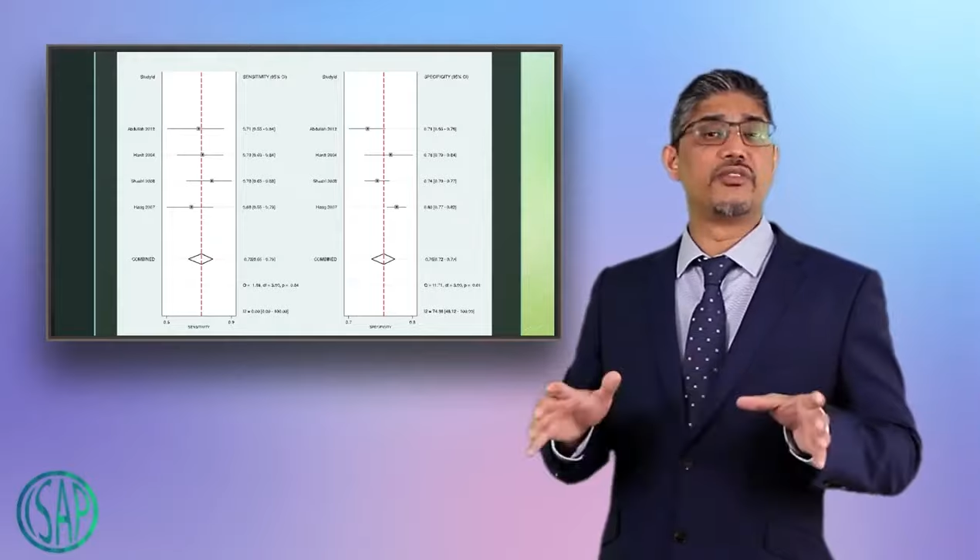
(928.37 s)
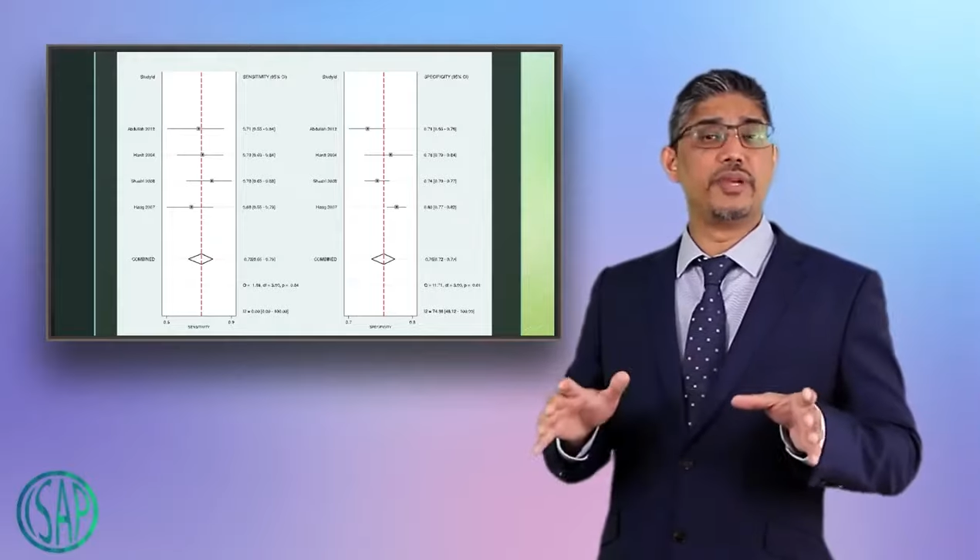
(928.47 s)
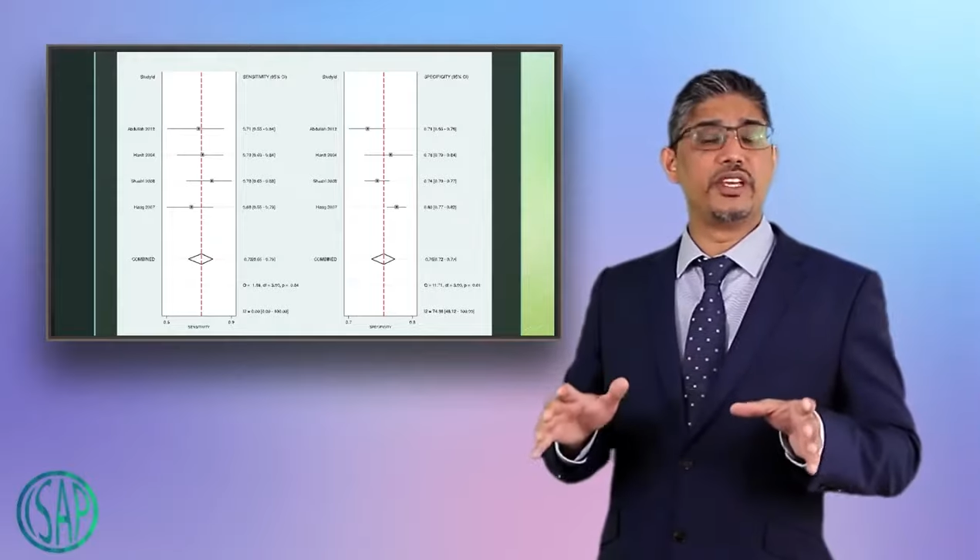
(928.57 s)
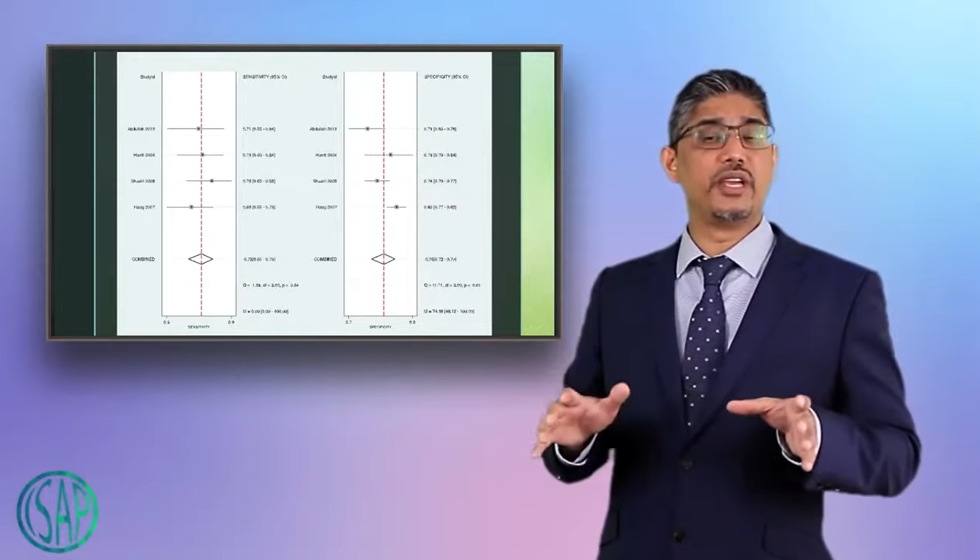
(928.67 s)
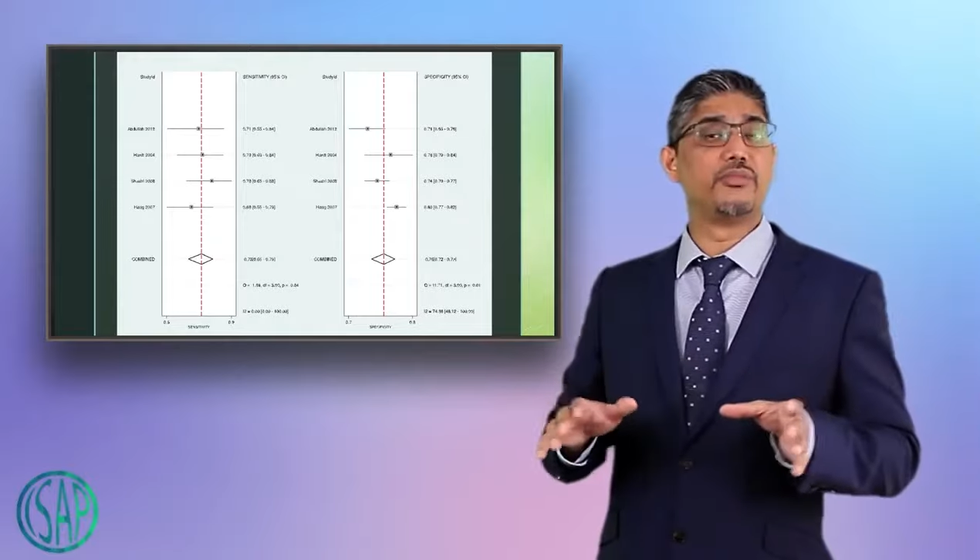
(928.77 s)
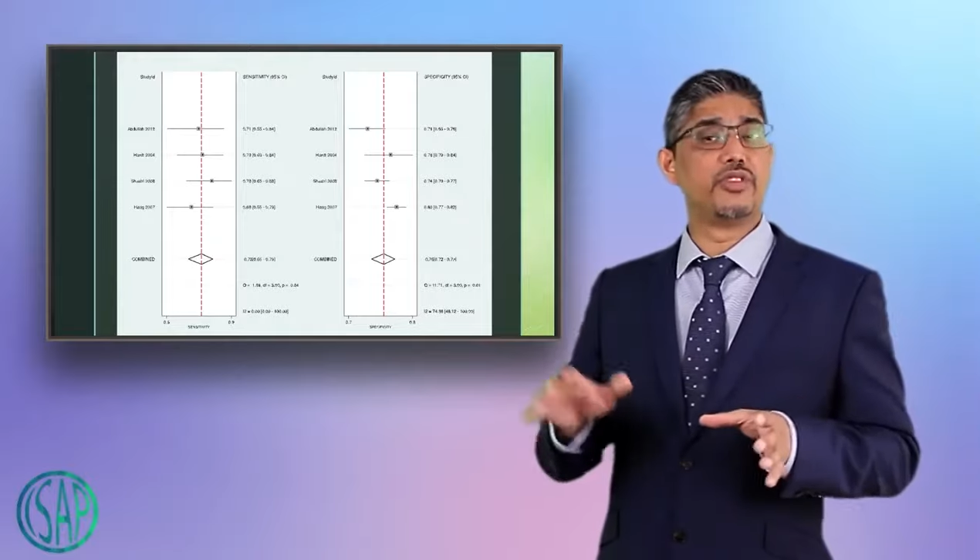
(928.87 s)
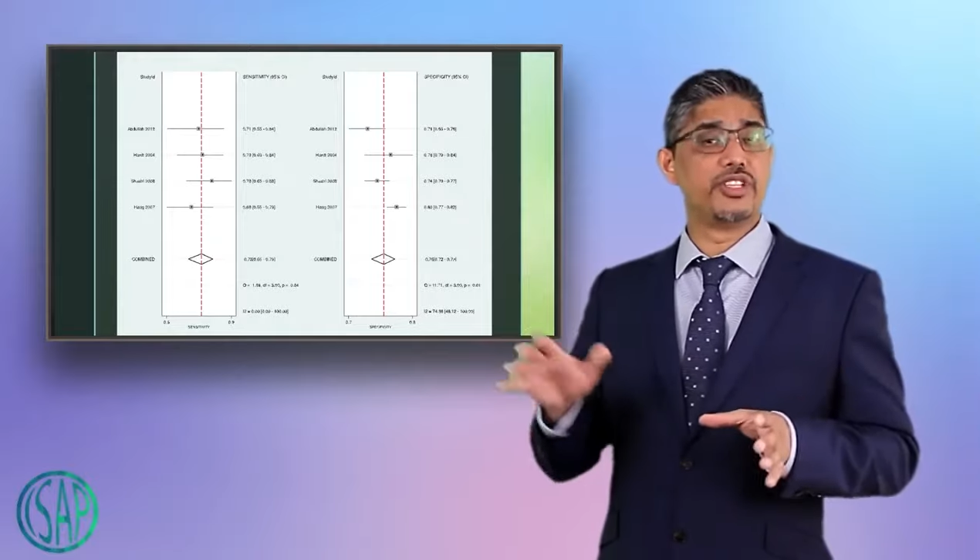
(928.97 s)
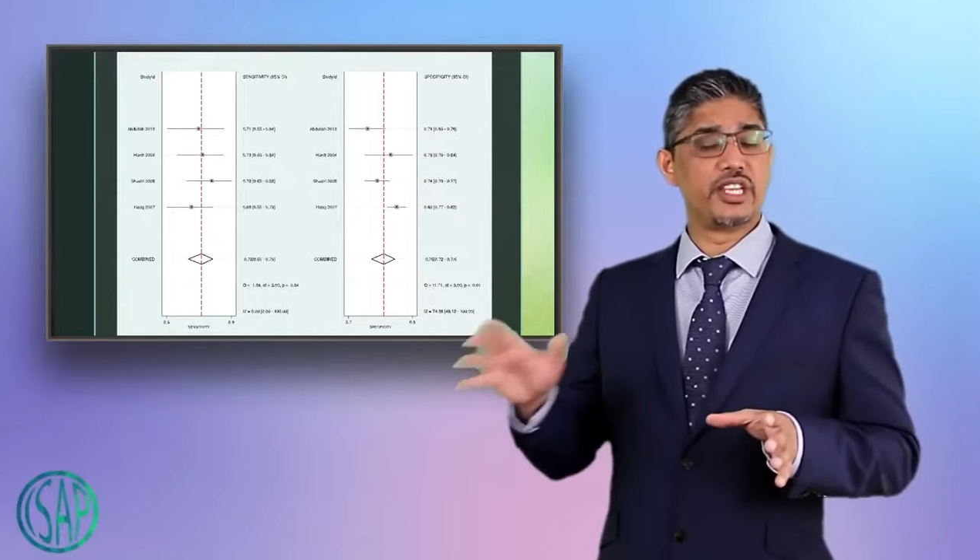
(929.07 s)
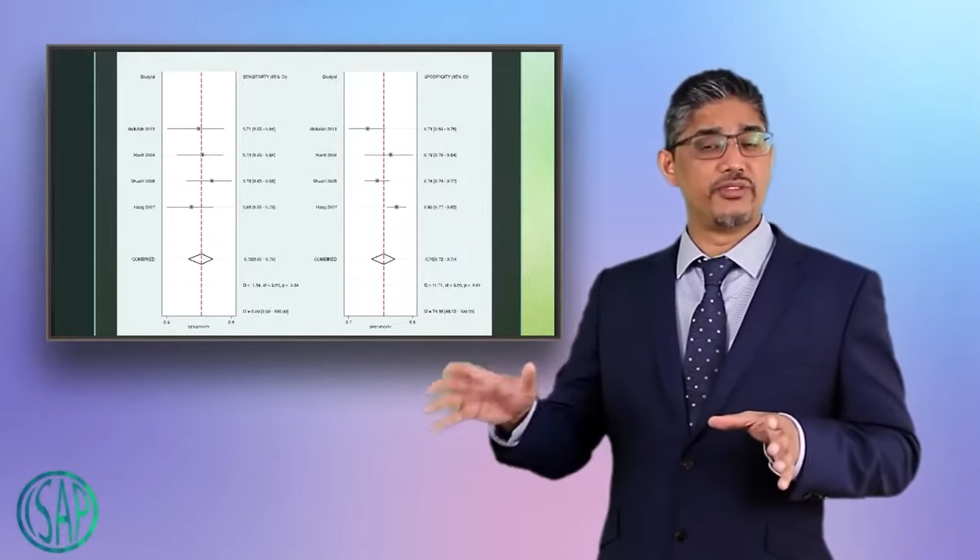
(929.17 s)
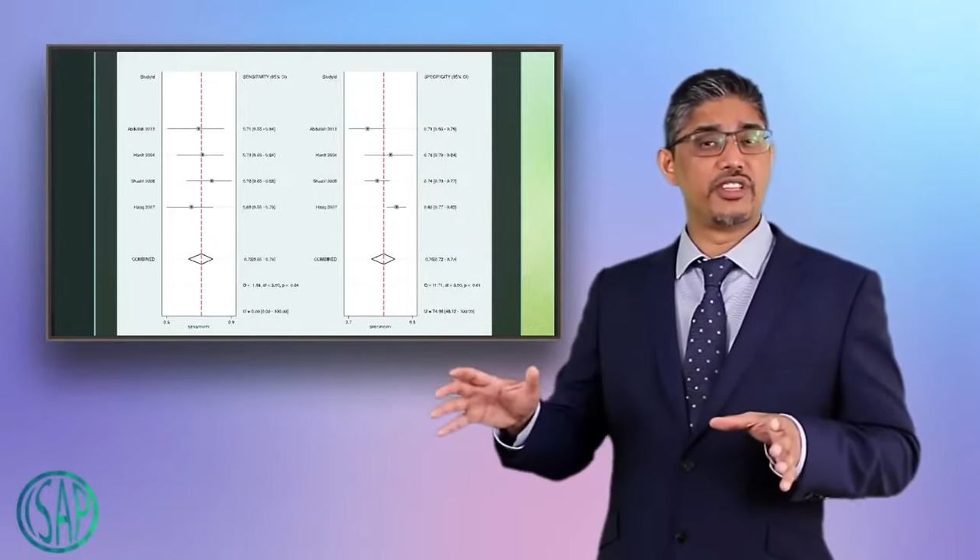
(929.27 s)
PKM2 is
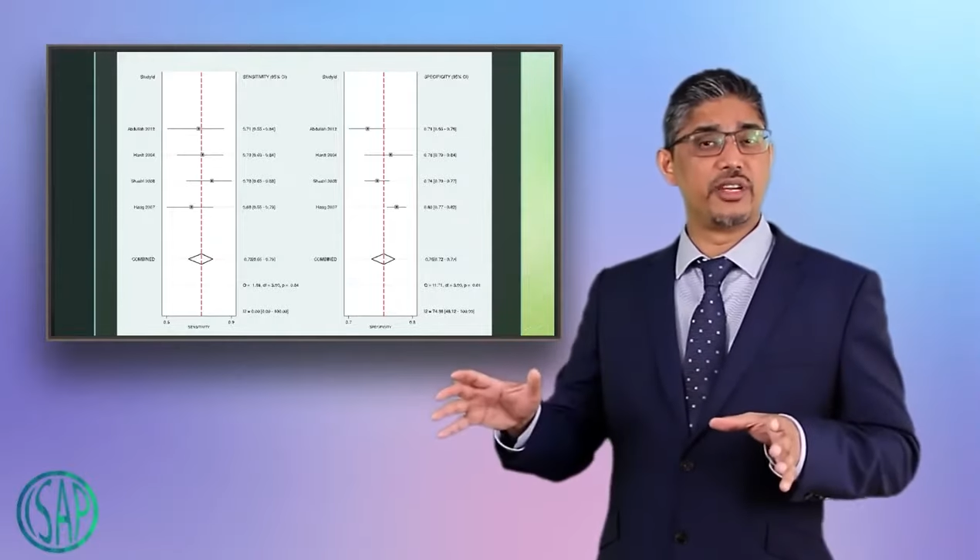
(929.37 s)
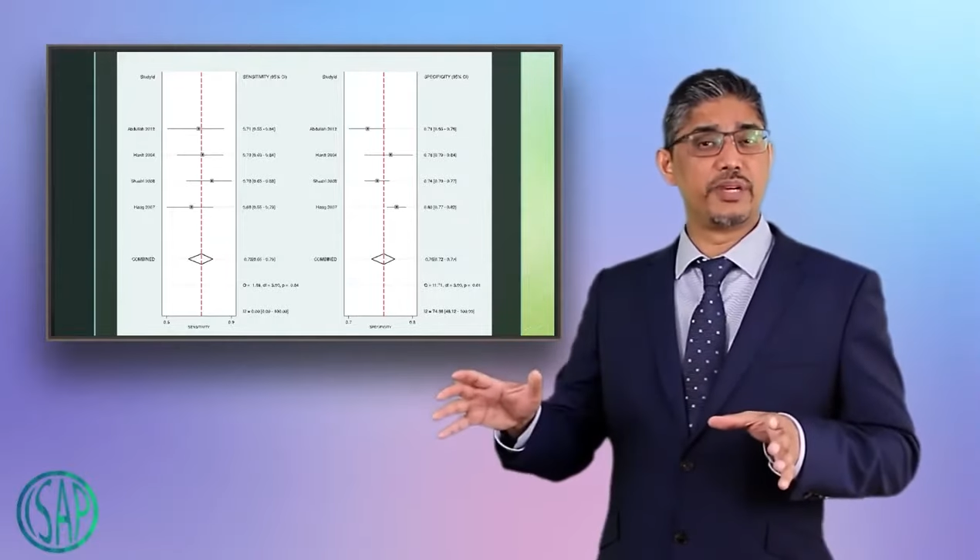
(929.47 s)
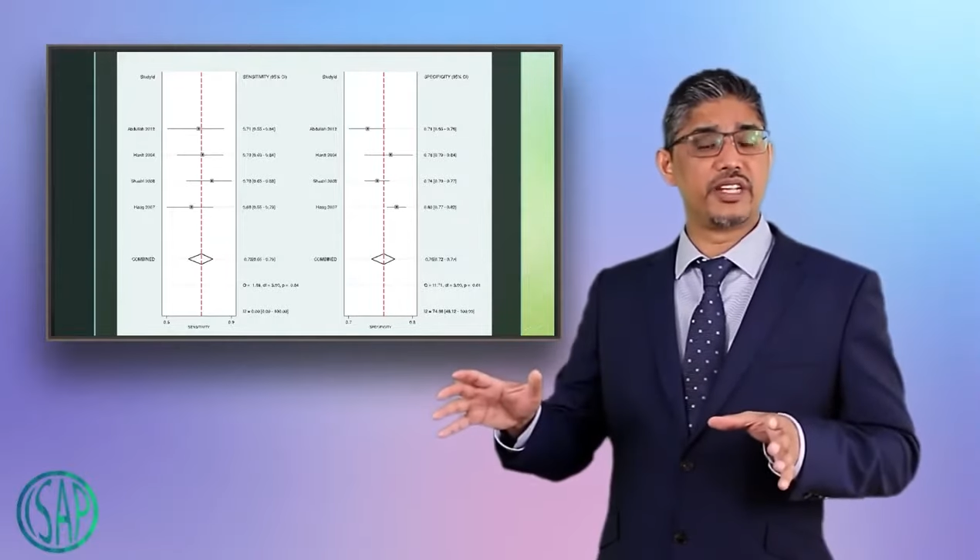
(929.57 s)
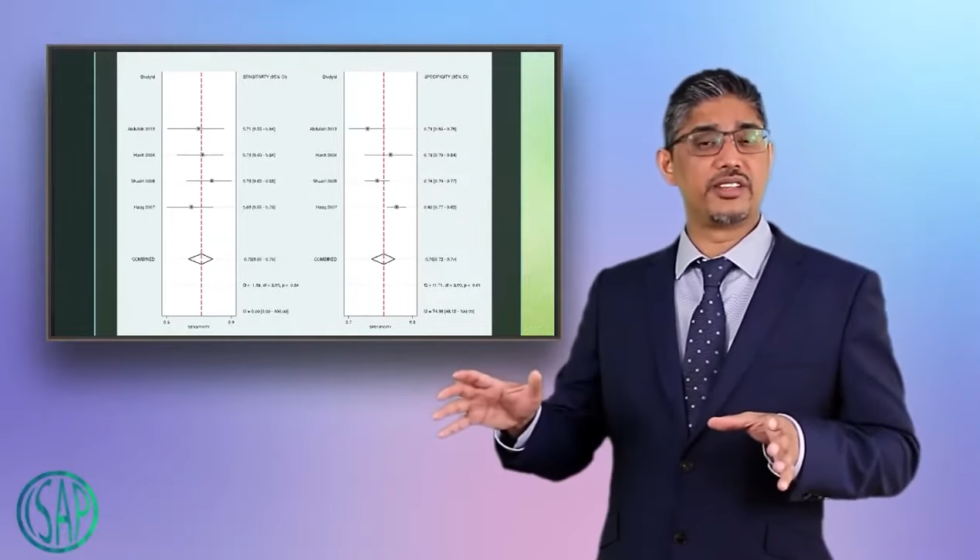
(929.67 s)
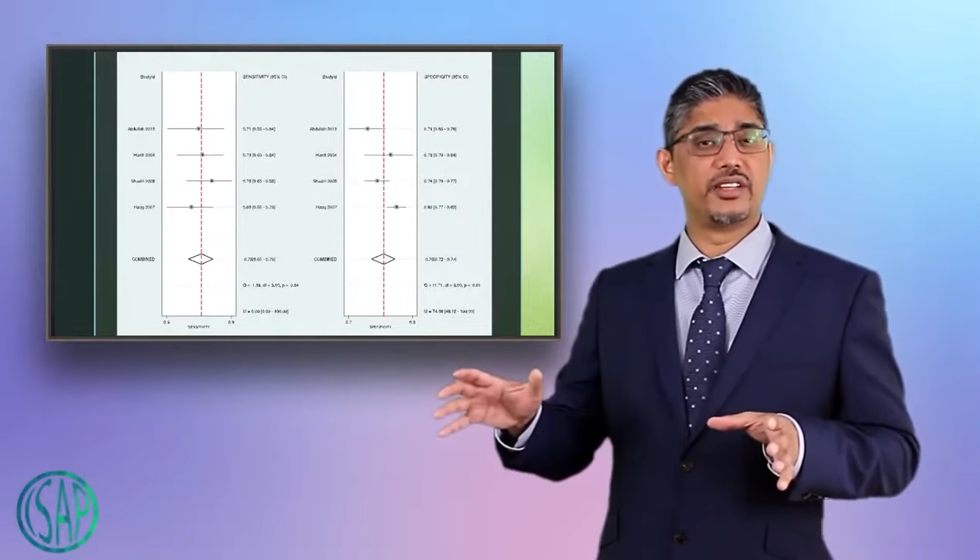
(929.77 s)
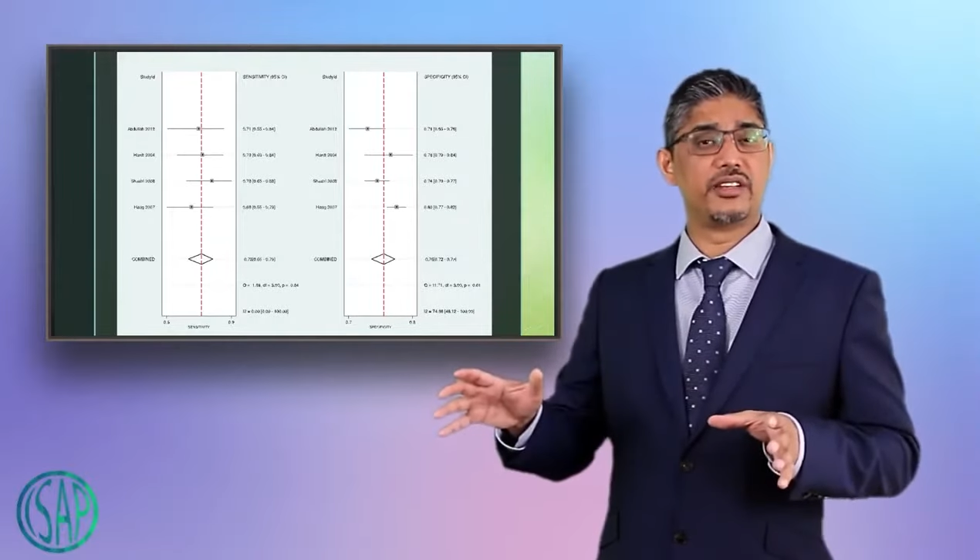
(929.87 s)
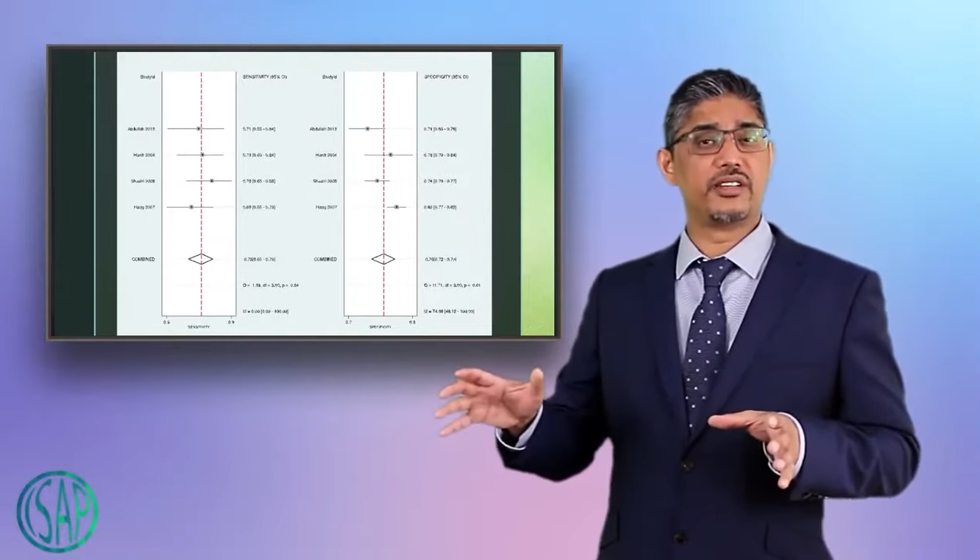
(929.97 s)
73%.